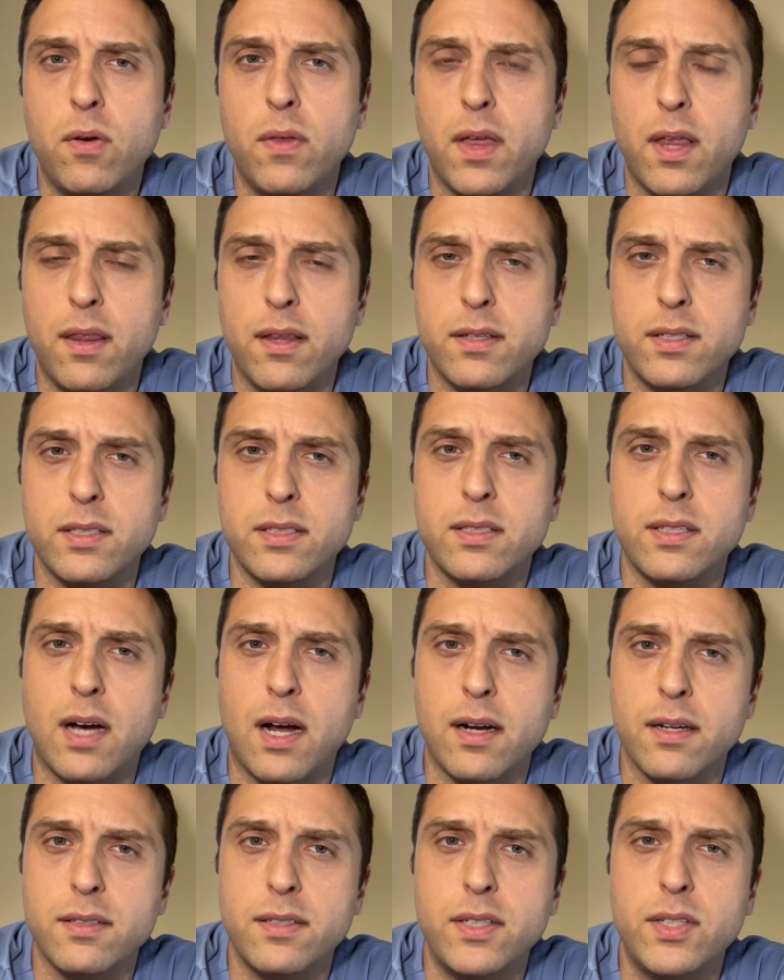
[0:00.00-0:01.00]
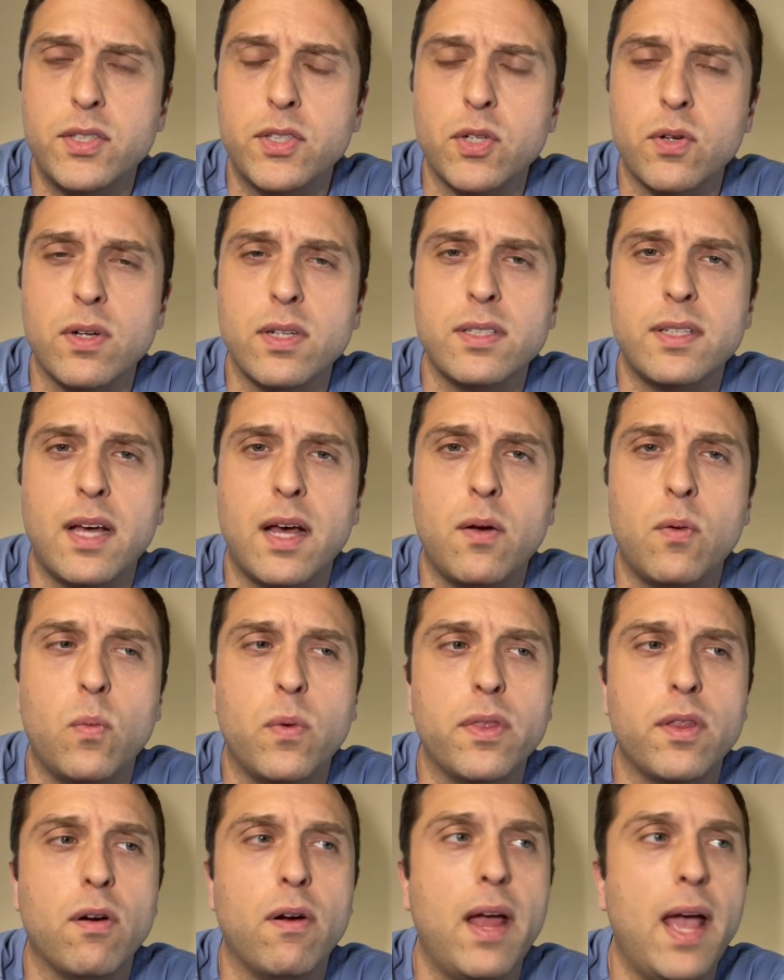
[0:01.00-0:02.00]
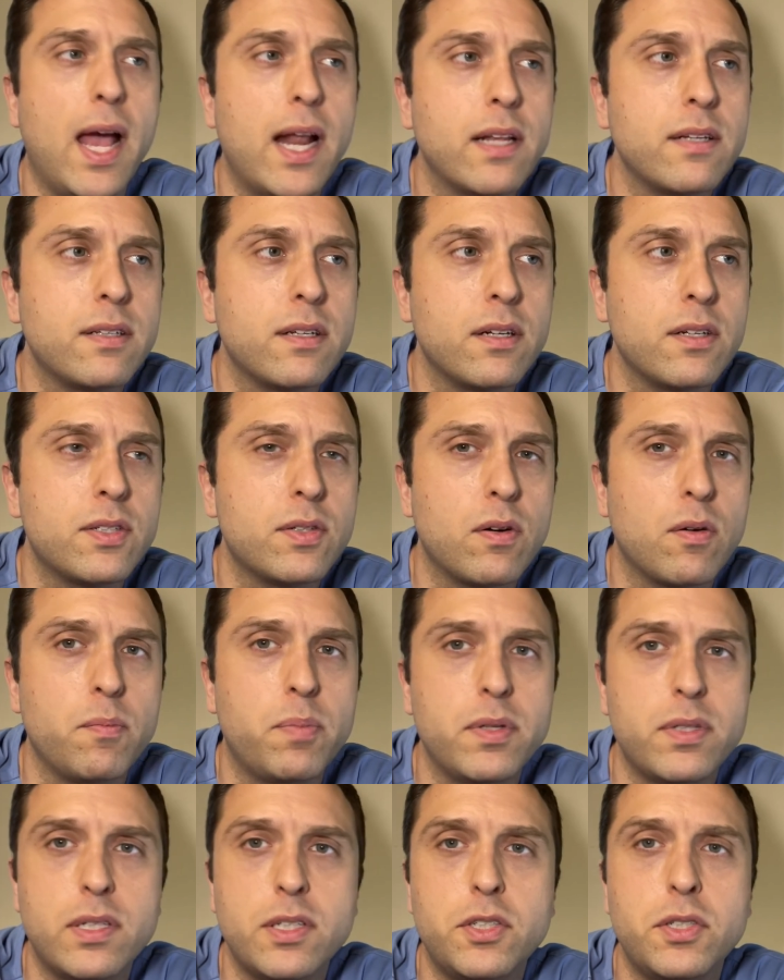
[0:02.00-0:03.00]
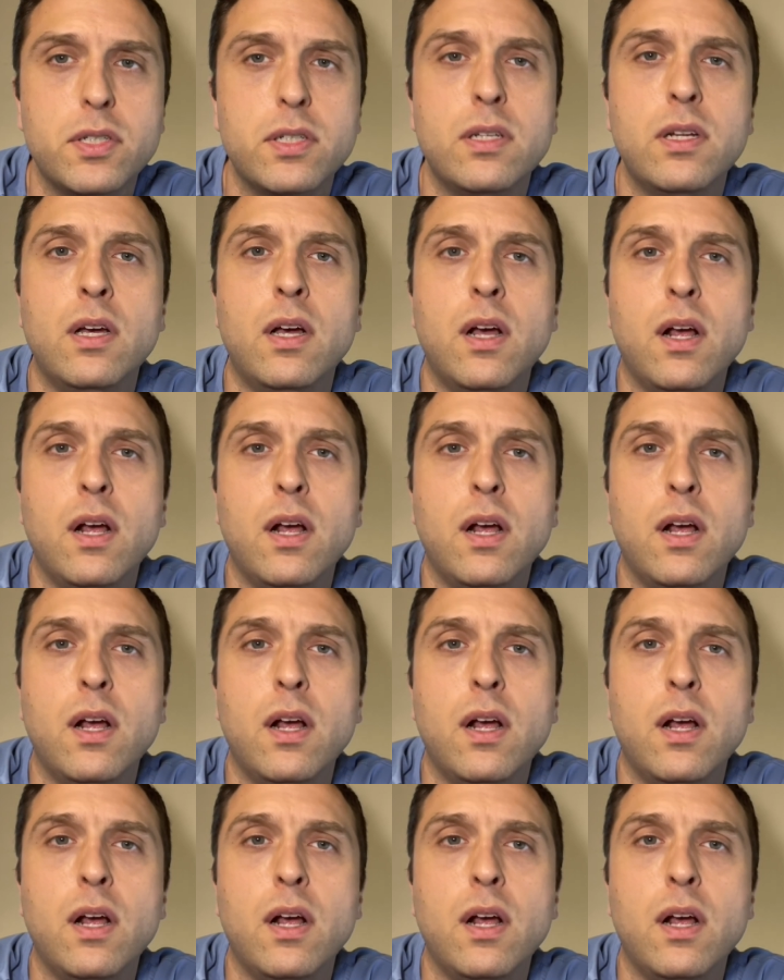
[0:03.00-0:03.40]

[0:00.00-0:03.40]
that this is not a seizure, is that when their head is in a certain position,